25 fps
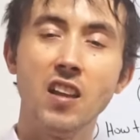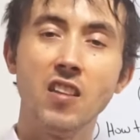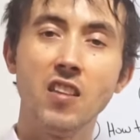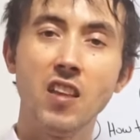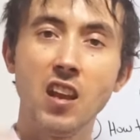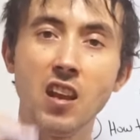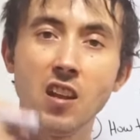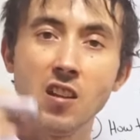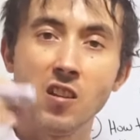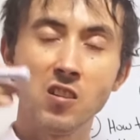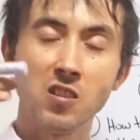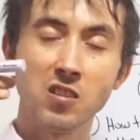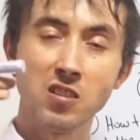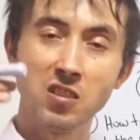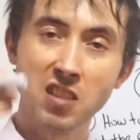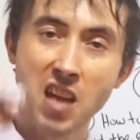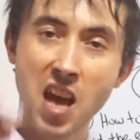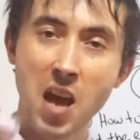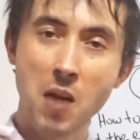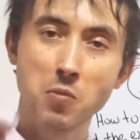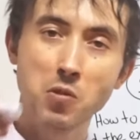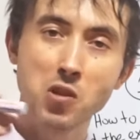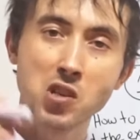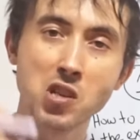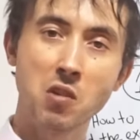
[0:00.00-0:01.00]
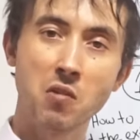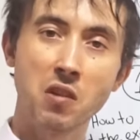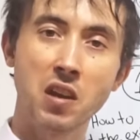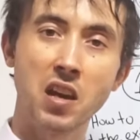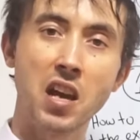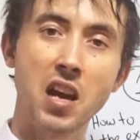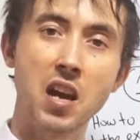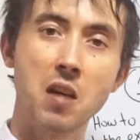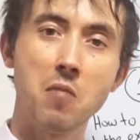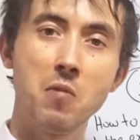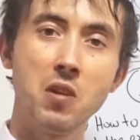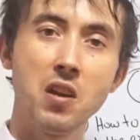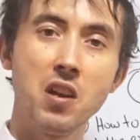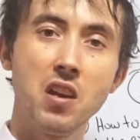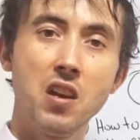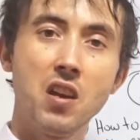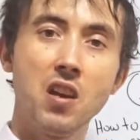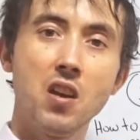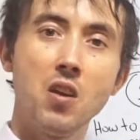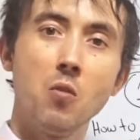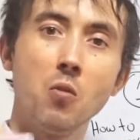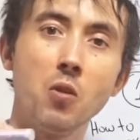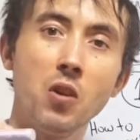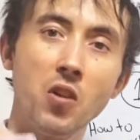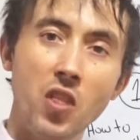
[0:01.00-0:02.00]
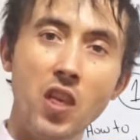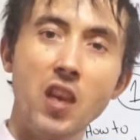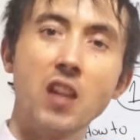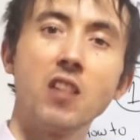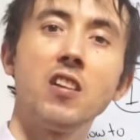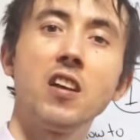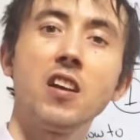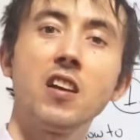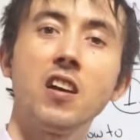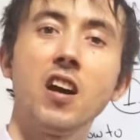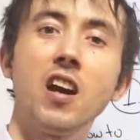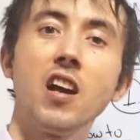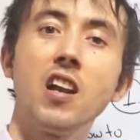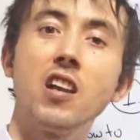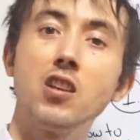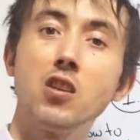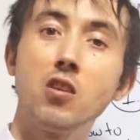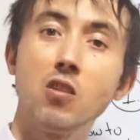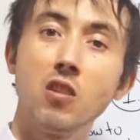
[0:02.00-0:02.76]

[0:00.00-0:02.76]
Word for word: and then it'll stop showing up when they click on it.